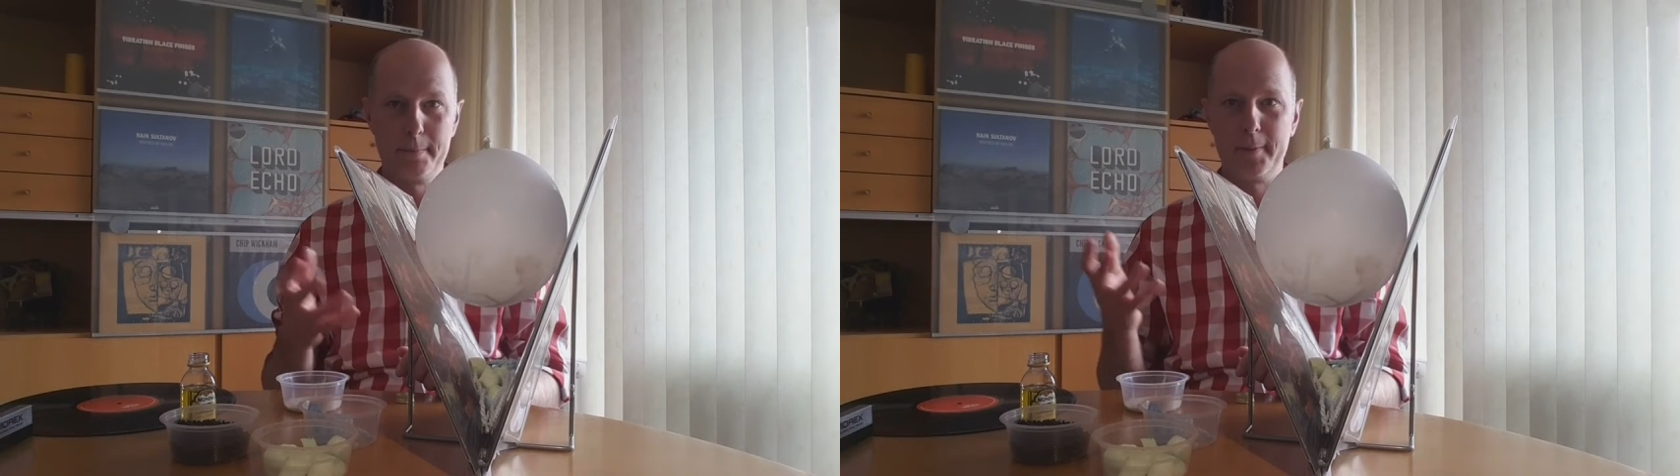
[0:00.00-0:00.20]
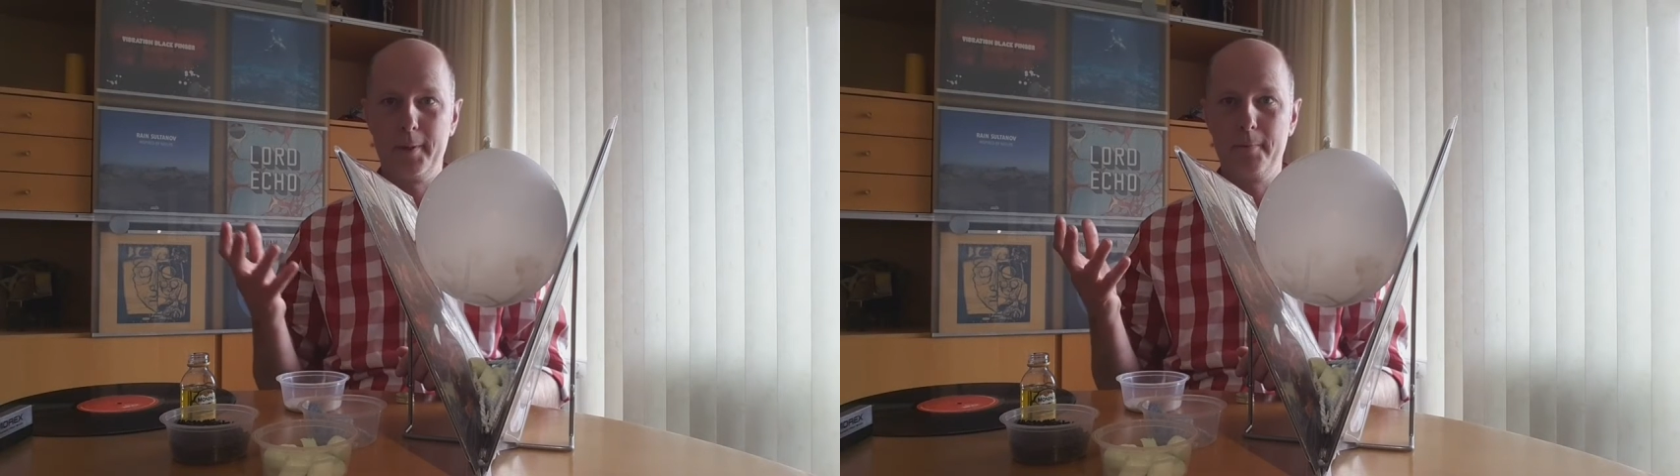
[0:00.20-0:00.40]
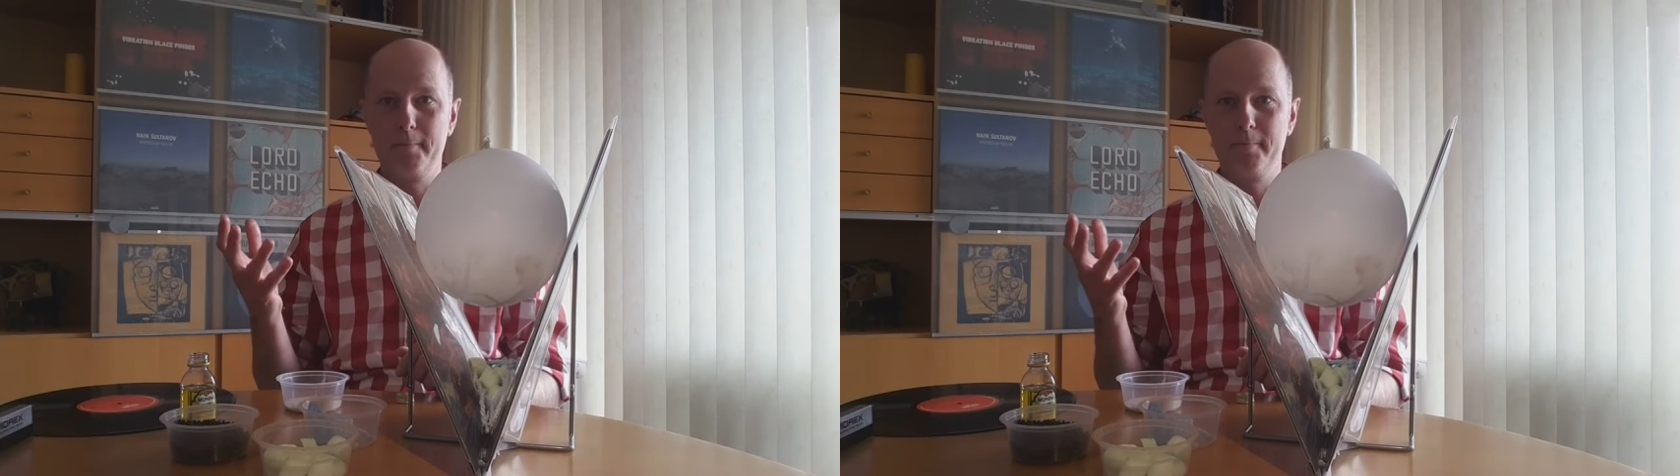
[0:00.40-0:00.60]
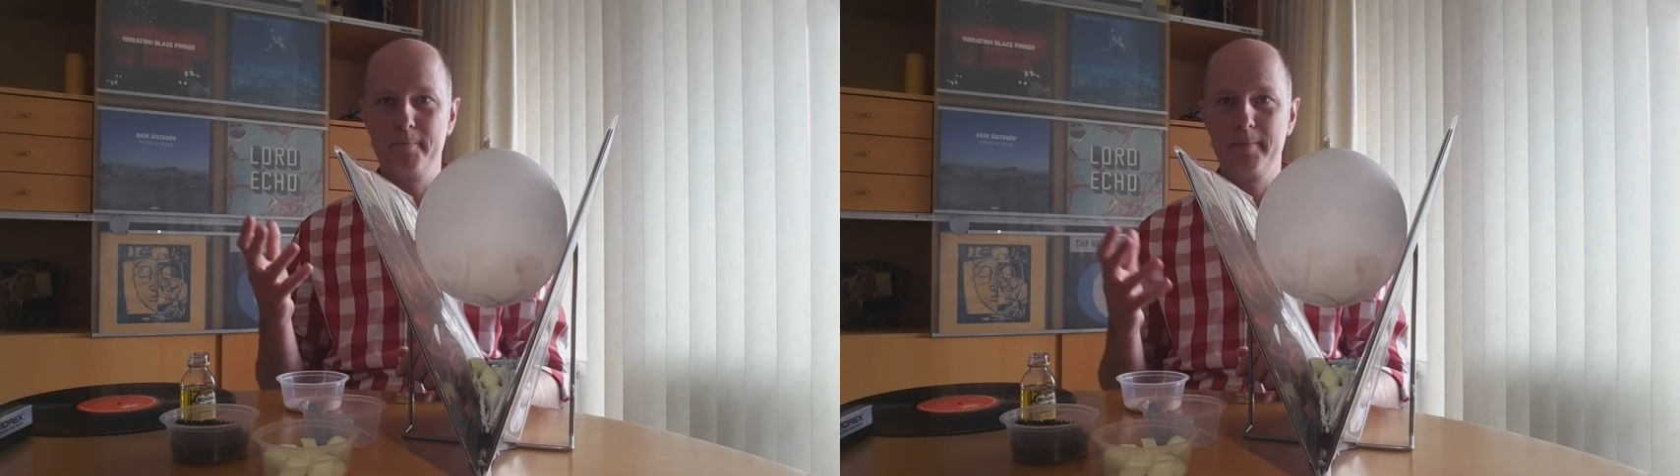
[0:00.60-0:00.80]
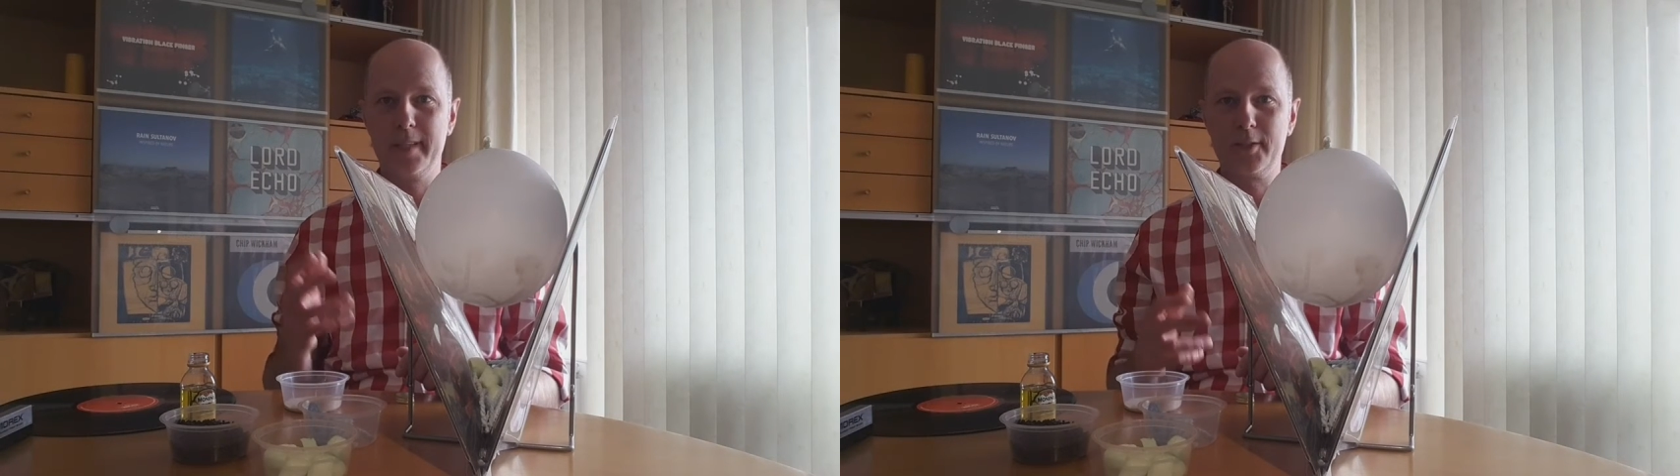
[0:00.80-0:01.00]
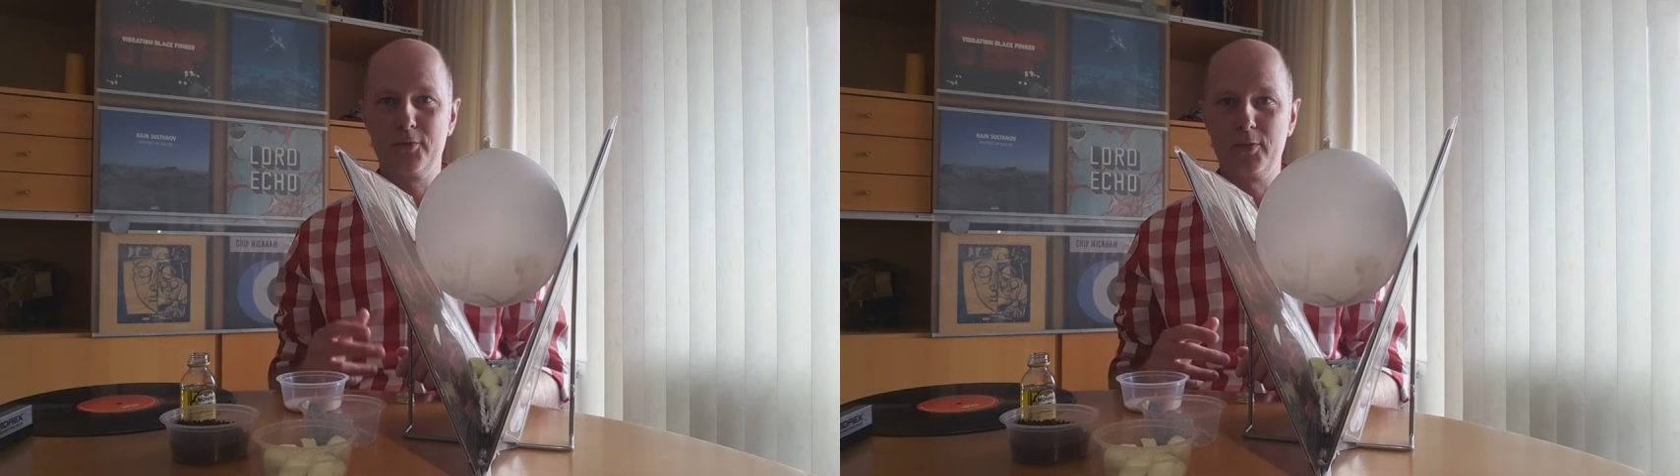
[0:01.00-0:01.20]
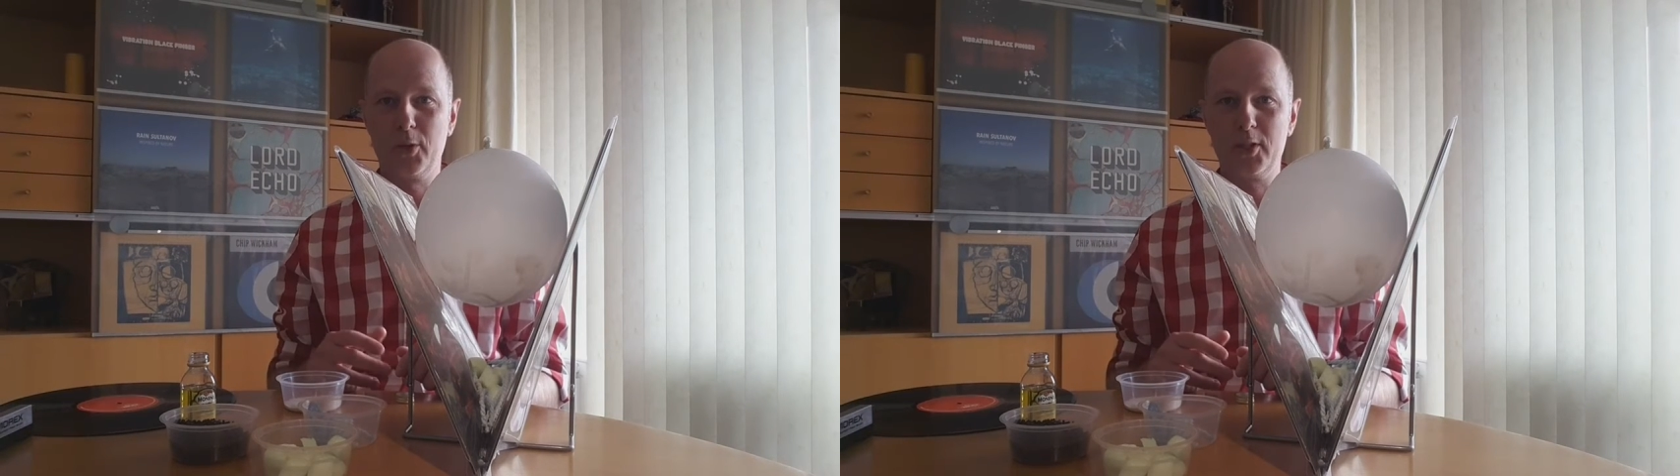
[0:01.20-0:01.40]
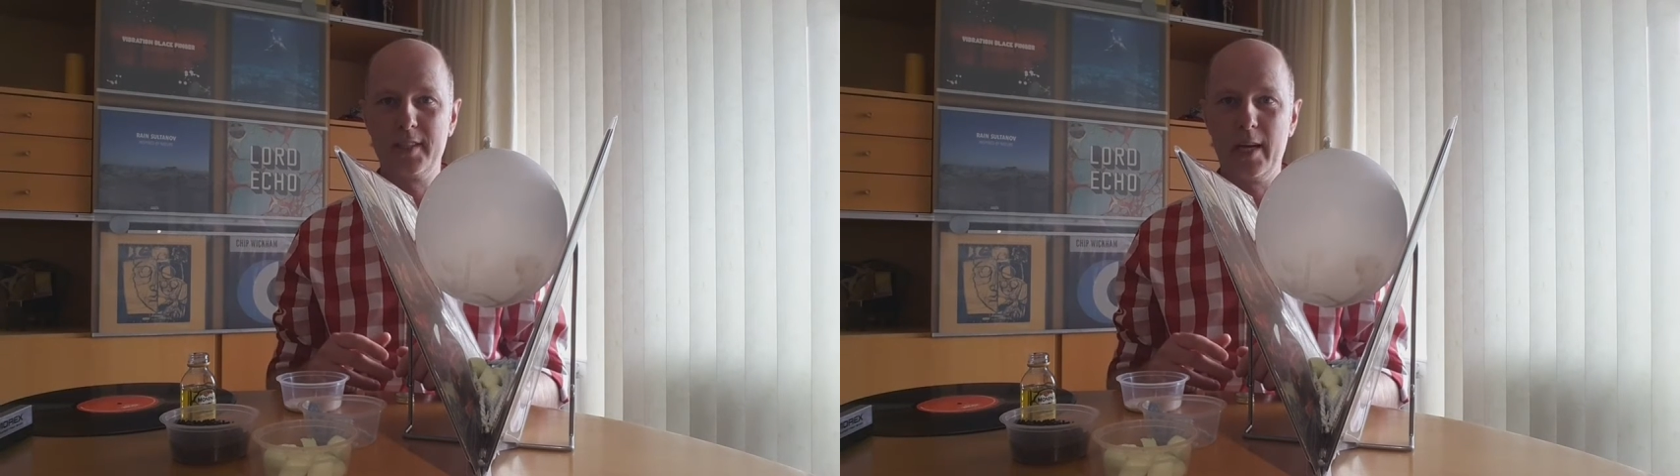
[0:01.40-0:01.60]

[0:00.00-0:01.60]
So that's of course,